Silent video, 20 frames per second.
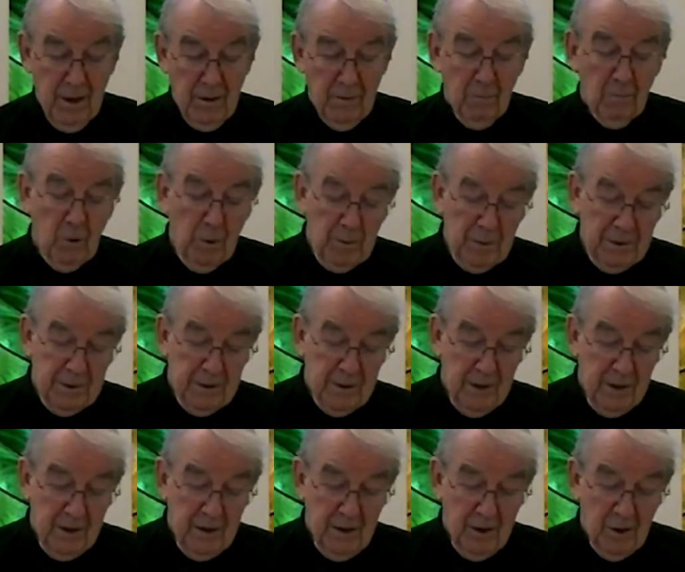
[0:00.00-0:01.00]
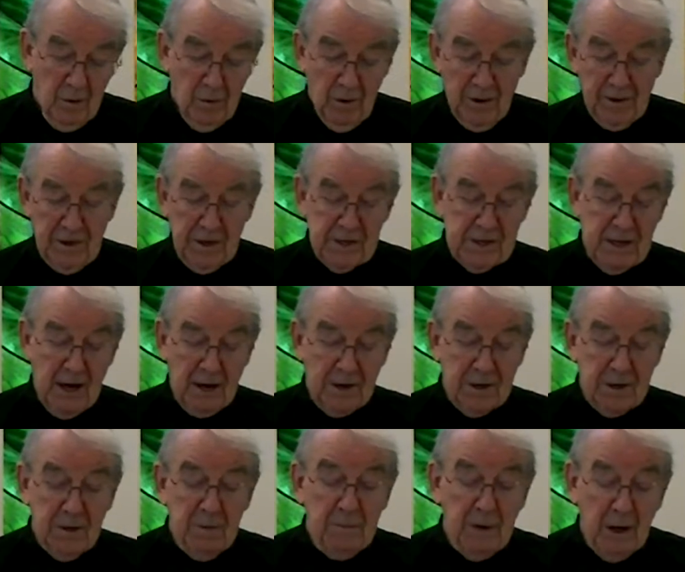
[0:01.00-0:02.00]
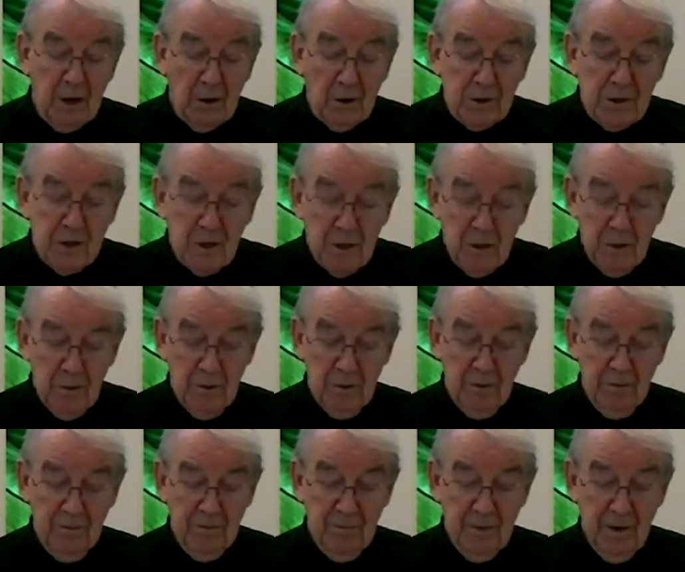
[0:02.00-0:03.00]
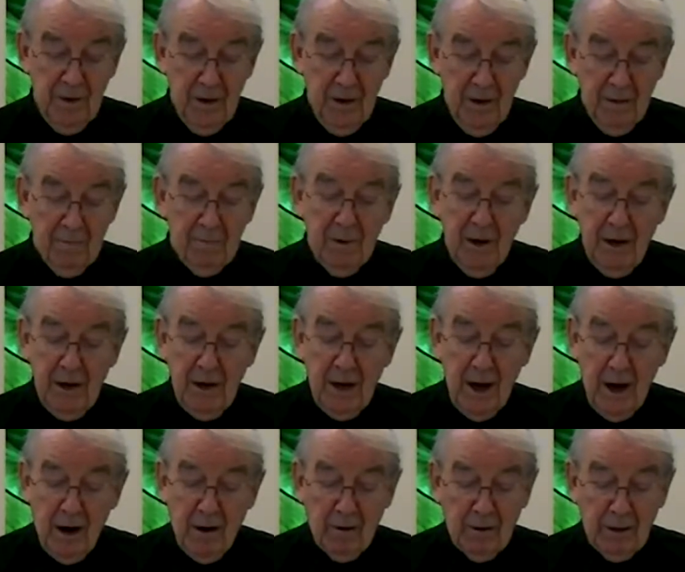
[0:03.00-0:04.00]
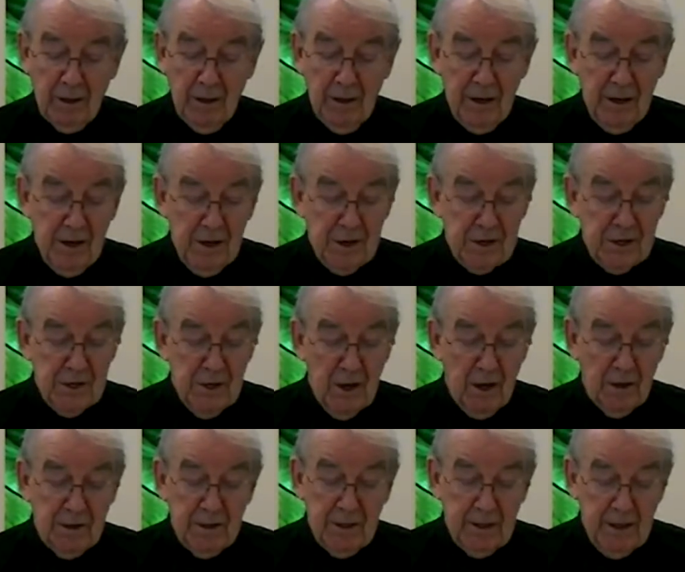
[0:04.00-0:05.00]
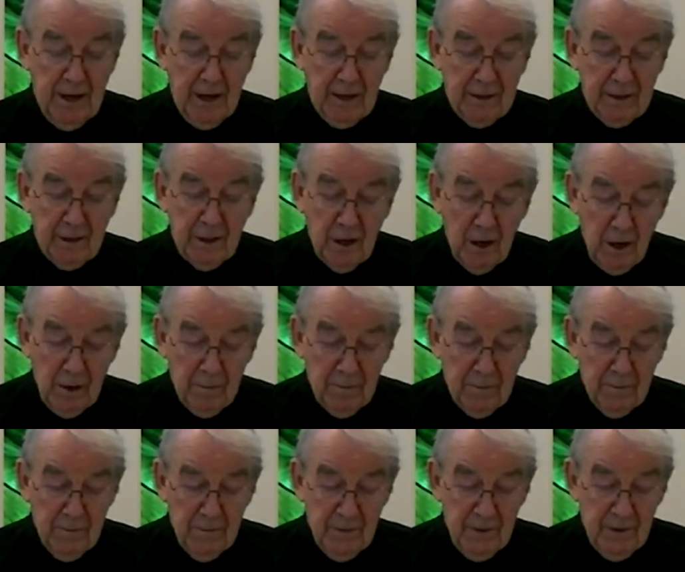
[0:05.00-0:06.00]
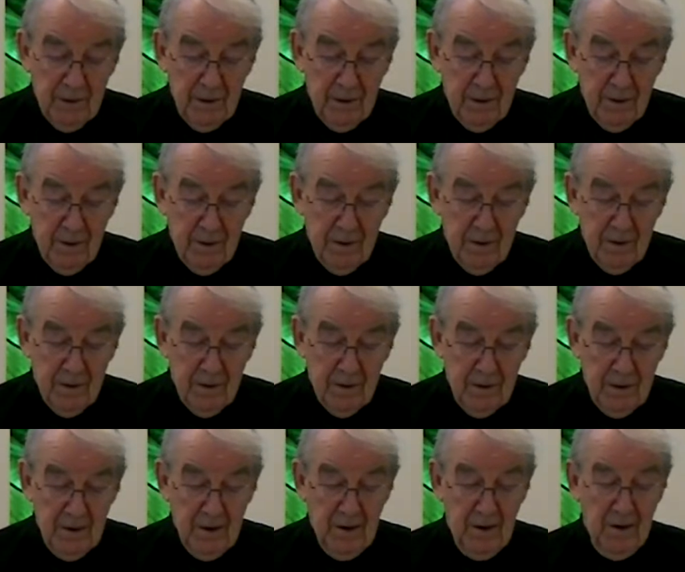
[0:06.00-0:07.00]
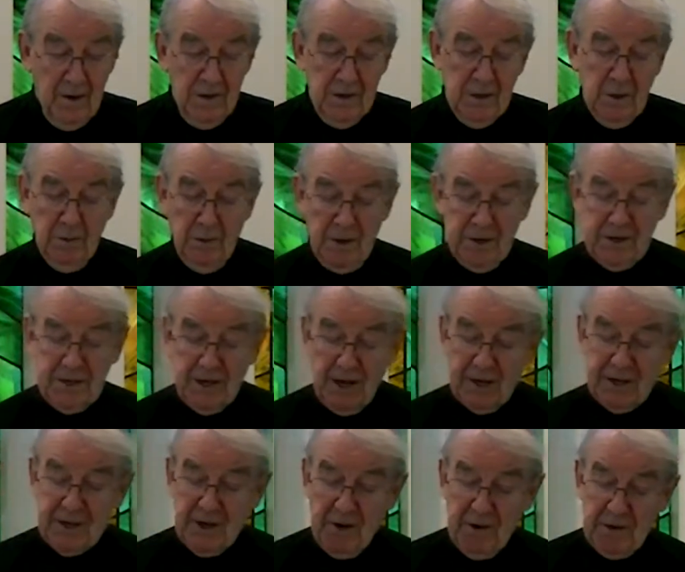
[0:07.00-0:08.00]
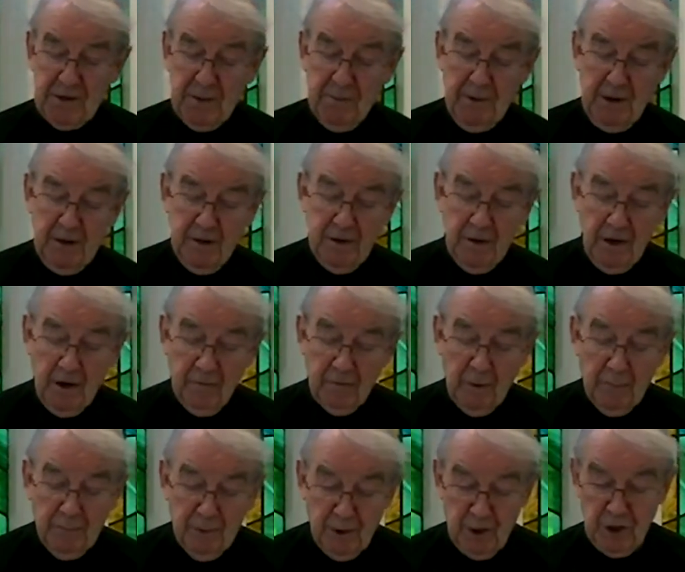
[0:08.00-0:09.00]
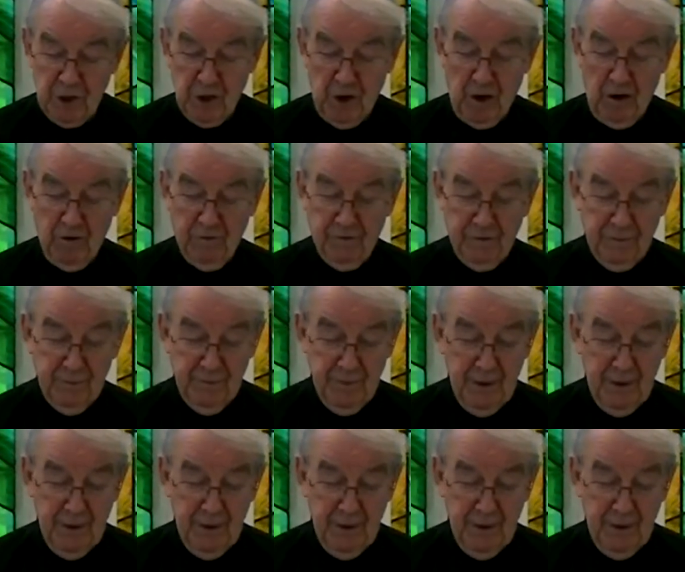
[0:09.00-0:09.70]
"Woman, what is that to me or to you? My hour is not yet come." To us, that sounds a bit of a brush off.